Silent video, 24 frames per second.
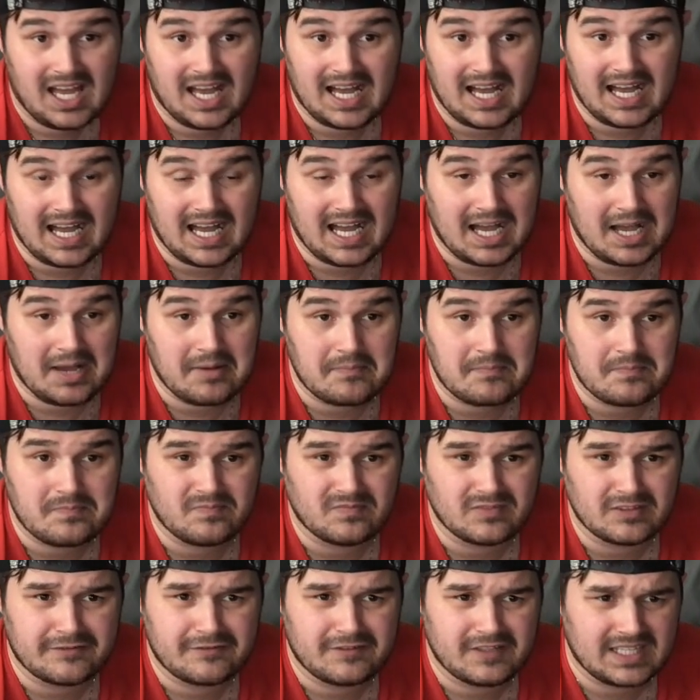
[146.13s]

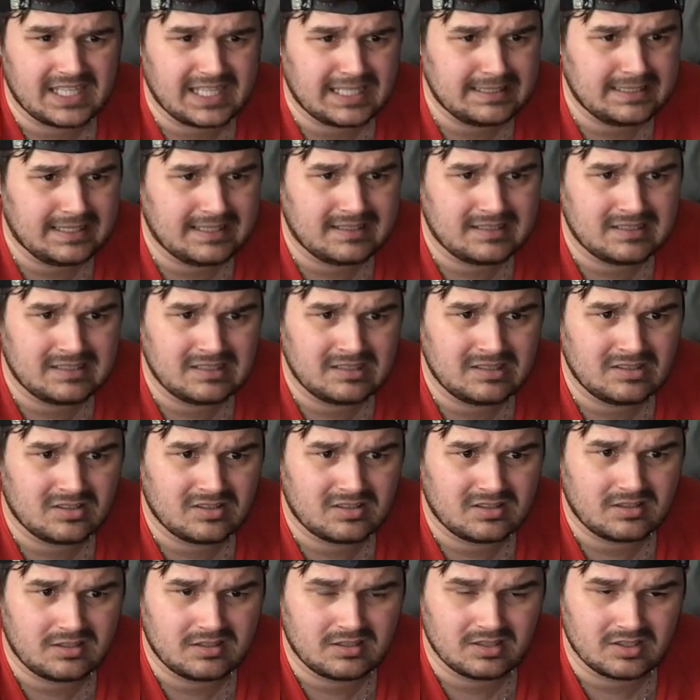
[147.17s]
For
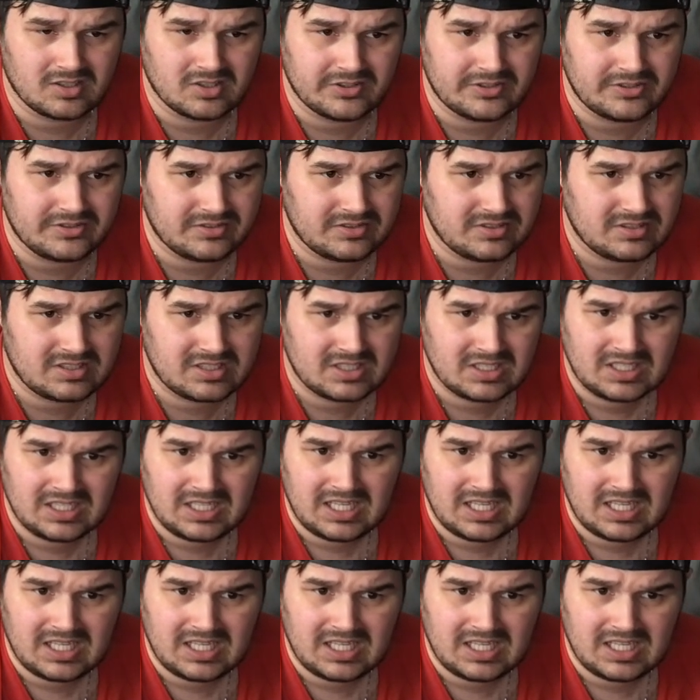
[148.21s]
England,